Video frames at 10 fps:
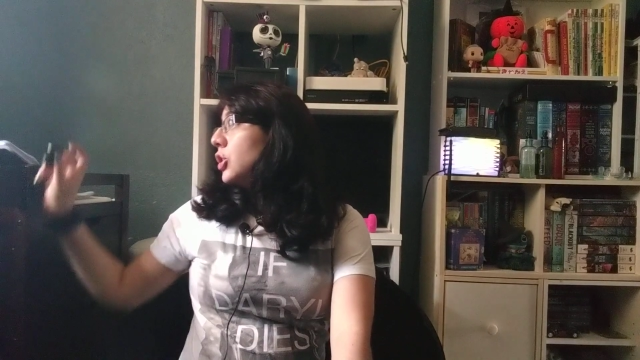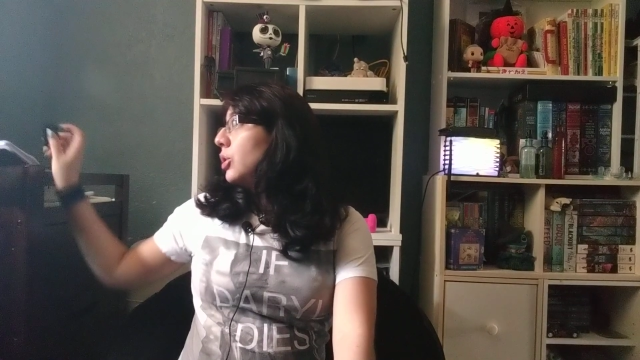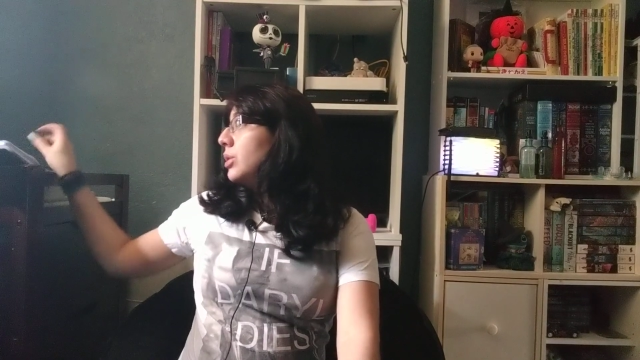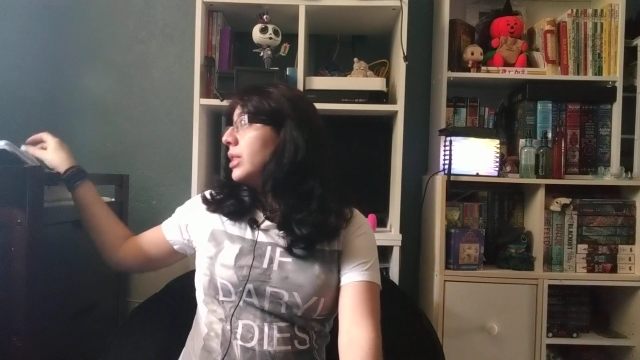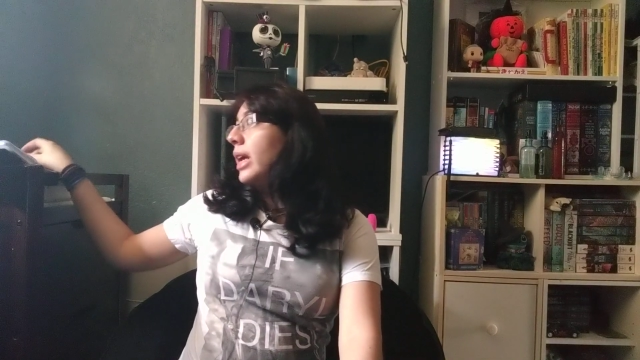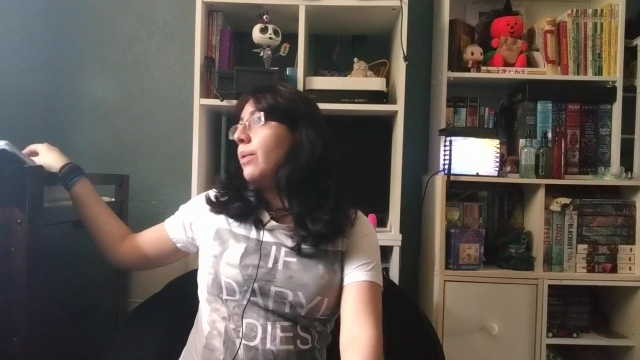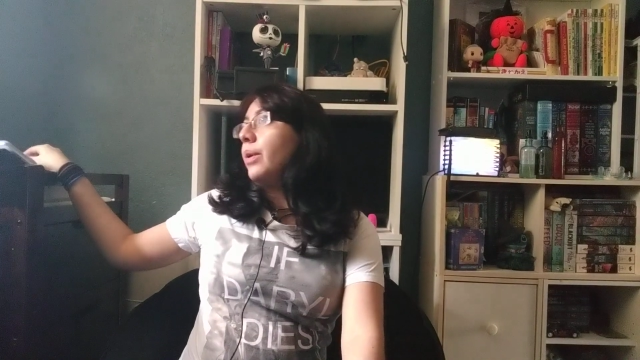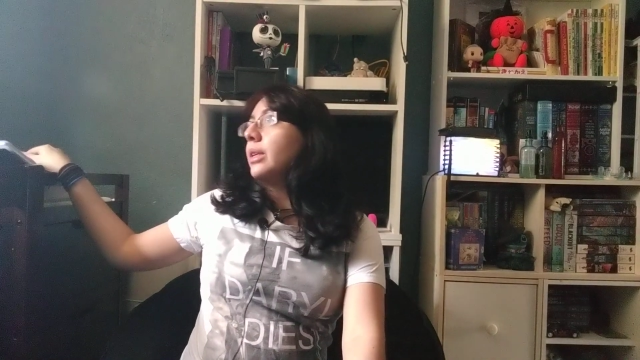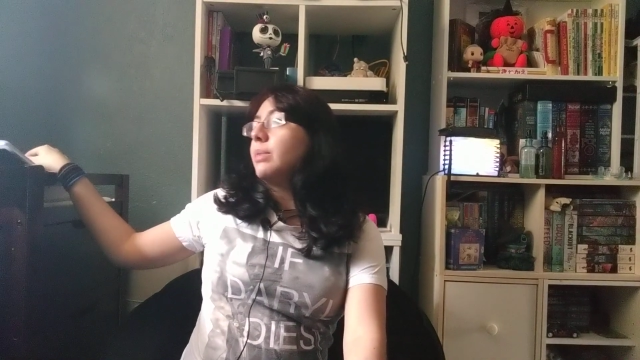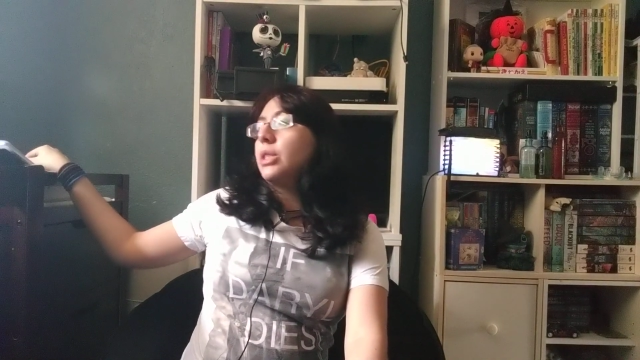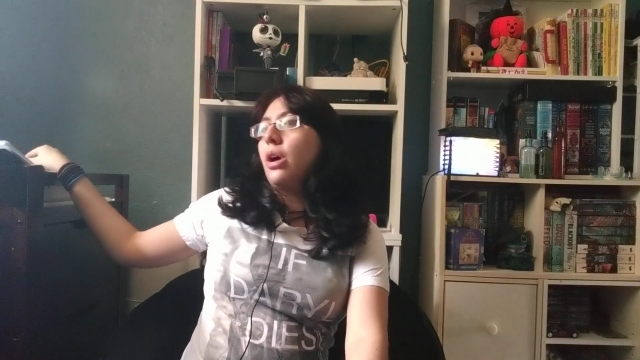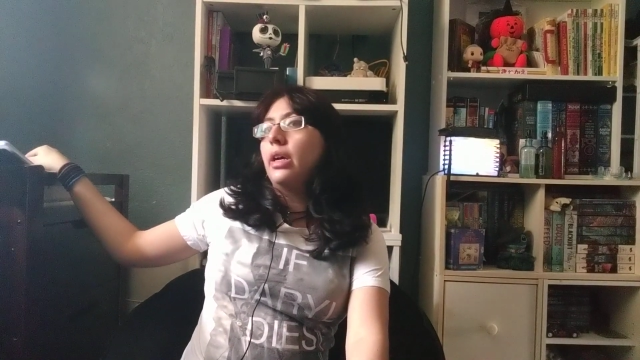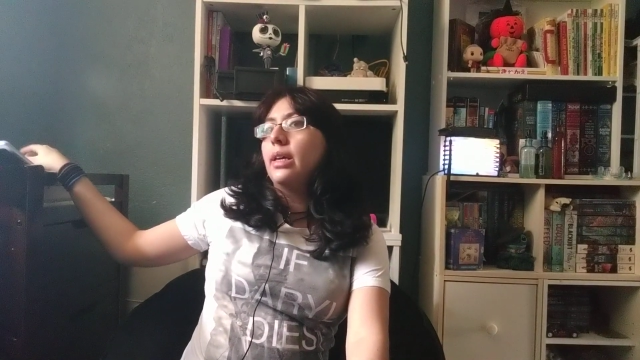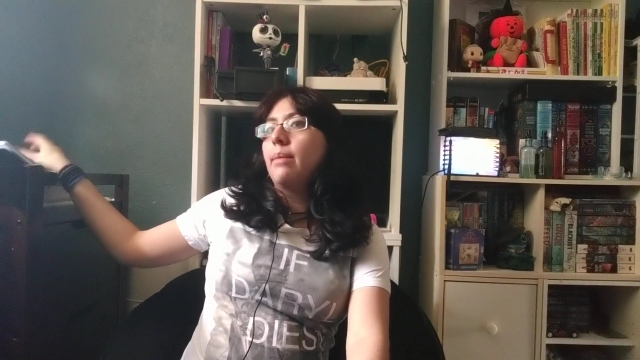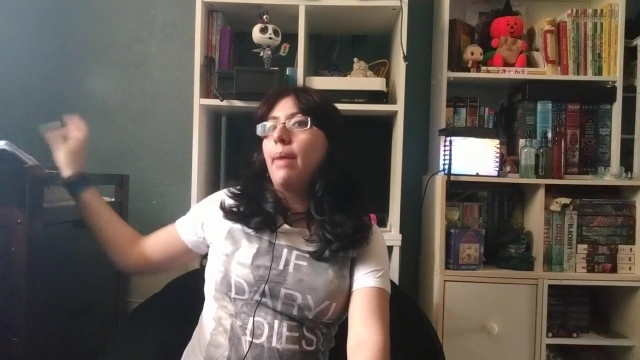So today we're going to be
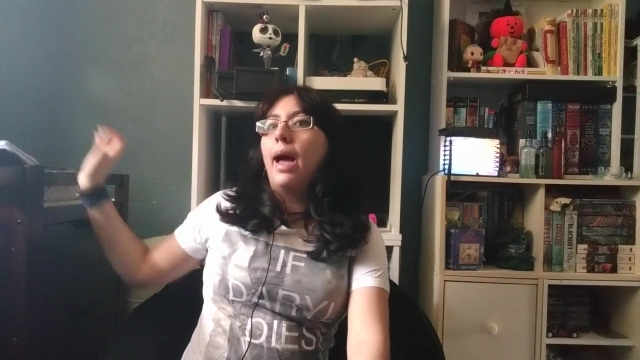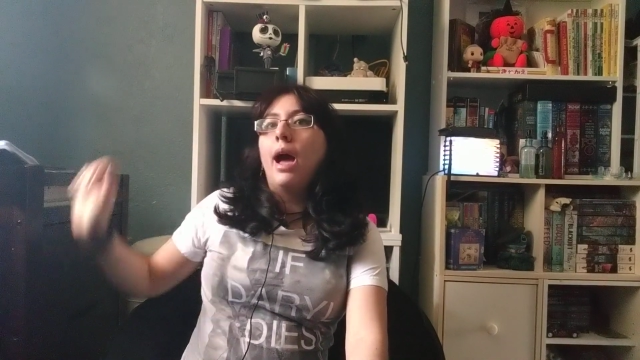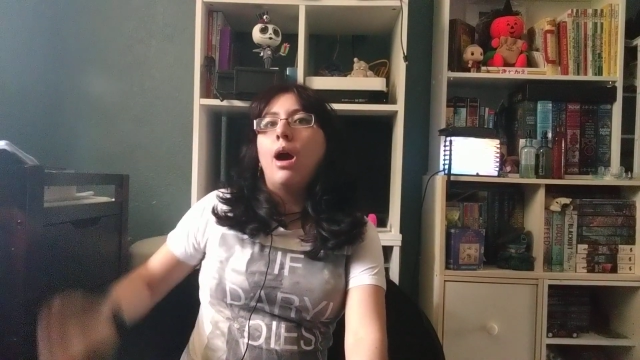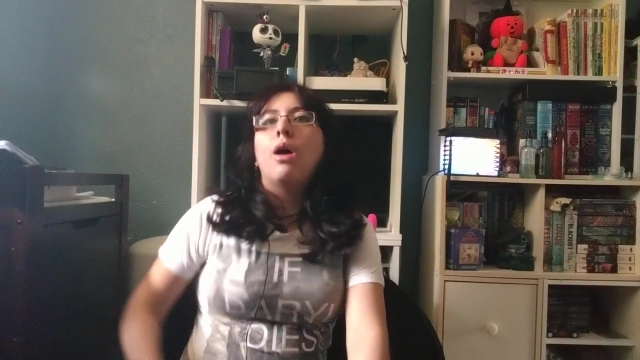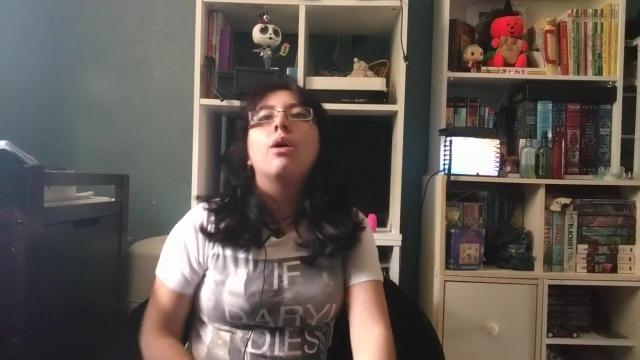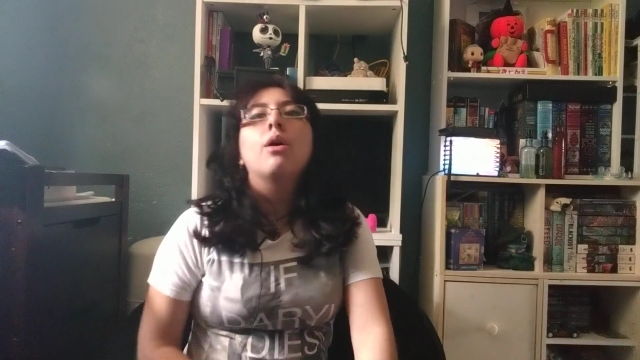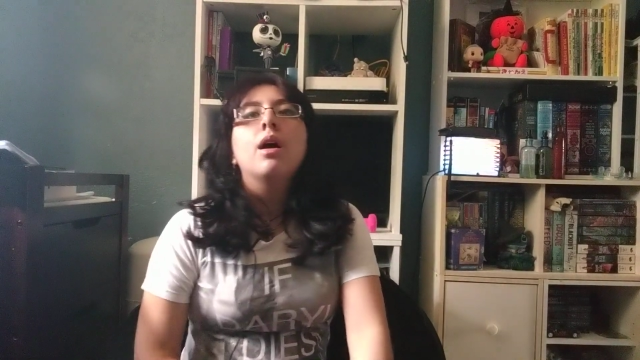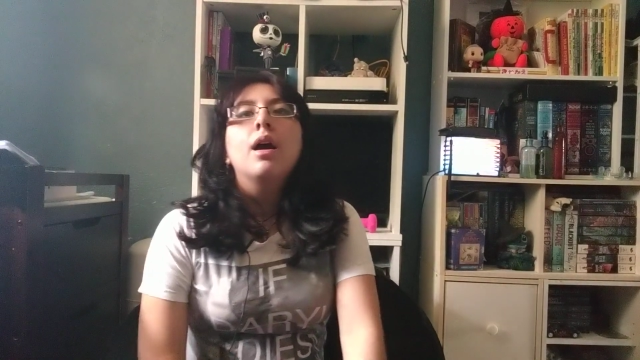talking about